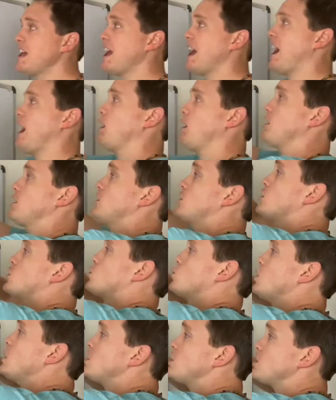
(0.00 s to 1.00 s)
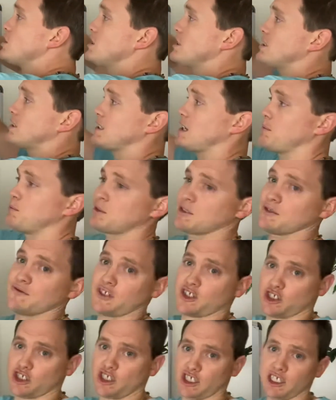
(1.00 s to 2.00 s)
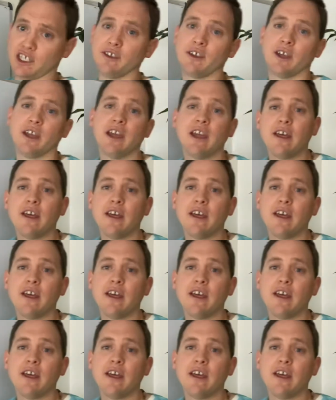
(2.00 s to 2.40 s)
how to switch these types of energy,